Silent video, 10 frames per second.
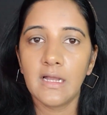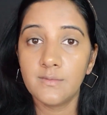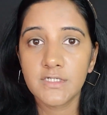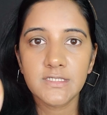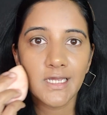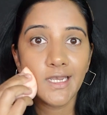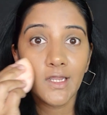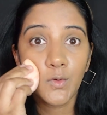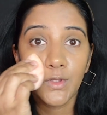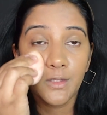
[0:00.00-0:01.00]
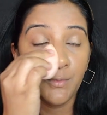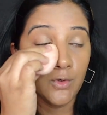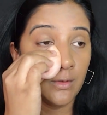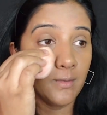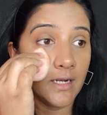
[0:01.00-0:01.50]
I'm just setting it with a
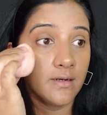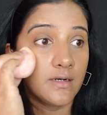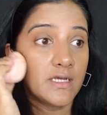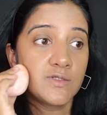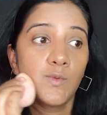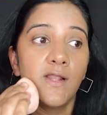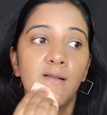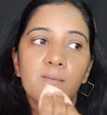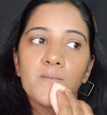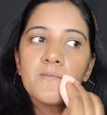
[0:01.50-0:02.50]
beauty blender as well.